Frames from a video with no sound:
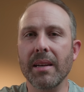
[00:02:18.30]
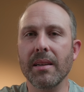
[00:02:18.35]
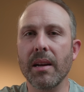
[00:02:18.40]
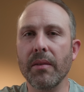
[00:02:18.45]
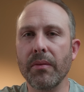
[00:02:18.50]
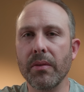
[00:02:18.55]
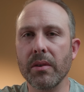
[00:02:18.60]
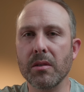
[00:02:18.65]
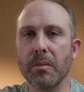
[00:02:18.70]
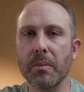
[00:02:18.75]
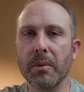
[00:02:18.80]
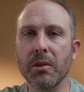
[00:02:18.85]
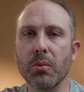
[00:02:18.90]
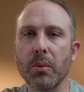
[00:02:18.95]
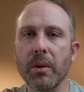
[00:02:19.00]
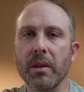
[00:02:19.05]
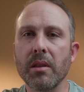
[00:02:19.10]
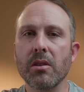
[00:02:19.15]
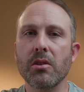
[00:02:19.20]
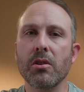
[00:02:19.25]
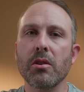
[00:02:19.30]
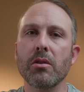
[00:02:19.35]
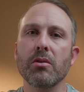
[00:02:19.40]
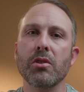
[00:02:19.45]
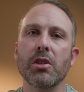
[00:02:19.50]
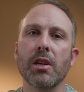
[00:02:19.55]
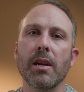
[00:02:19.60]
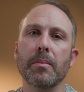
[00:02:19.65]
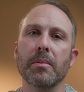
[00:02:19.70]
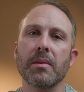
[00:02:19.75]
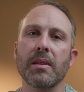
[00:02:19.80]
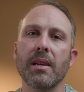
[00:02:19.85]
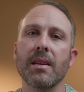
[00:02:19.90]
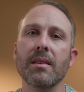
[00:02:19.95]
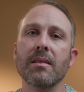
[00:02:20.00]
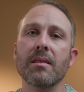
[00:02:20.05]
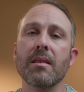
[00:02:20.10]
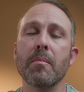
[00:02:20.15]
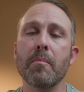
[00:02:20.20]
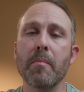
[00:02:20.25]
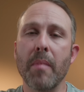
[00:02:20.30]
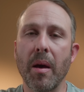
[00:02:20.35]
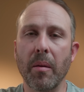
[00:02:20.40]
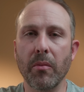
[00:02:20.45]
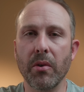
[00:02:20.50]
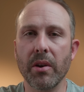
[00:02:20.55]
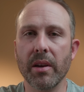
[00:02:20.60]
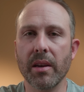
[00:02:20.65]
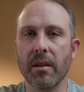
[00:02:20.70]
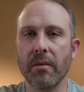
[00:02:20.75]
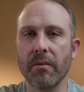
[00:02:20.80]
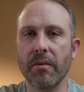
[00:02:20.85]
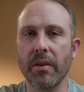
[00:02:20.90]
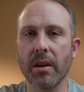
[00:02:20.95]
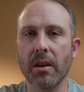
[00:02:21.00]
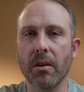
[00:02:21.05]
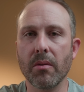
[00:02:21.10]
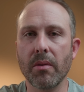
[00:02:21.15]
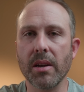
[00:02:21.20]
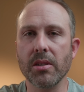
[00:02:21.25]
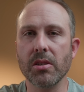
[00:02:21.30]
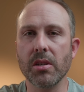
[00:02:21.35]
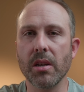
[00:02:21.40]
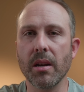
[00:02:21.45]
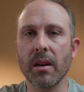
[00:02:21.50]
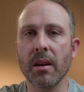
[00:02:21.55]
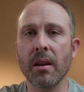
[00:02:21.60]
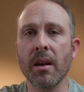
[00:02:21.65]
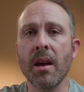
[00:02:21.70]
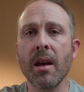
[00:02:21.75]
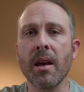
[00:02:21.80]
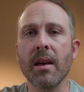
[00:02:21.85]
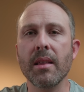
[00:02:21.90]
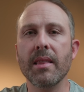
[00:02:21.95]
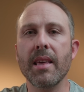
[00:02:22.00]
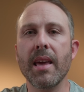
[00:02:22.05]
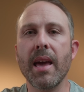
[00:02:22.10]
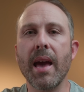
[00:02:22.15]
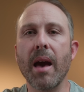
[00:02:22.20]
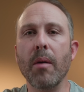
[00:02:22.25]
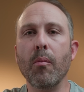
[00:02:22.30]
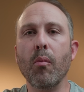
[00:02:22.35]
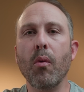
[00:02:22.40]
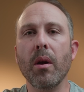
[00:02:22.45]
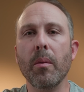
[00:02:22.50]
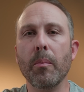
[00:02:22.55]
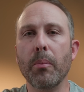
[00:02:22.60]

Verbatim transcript: difference between the two chips is the memory configuration. The M one